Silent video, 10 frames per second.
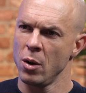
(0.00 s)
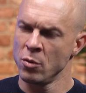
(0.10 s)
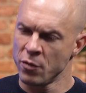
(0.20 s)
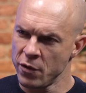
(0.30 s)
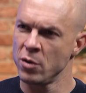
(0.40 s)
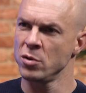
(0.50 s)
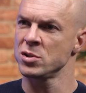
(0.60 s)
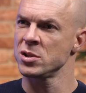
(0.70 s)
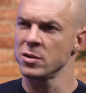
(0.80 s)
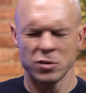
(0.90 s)

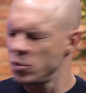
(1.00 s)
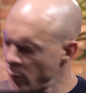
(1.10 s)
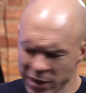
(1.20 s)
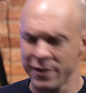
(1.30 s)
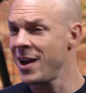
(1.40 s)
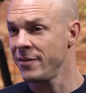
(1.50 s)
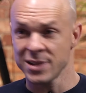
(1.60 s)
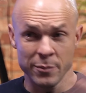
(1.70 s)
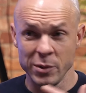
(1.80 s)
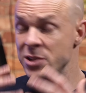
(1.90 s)
referrals to 25?
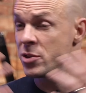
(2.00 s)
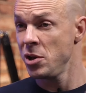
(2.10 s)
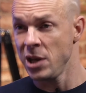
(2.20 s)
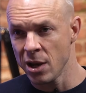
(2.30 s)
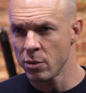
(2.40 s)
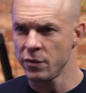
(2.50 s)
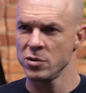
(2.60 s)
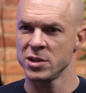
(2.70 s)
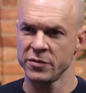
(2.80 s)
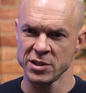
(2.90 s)
Some weeks 30
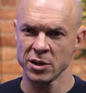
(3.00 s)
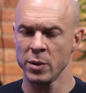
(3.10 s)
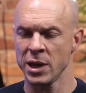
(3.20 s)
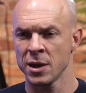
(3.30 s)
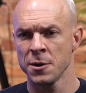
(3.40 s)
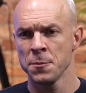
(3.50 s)
referrals every single week.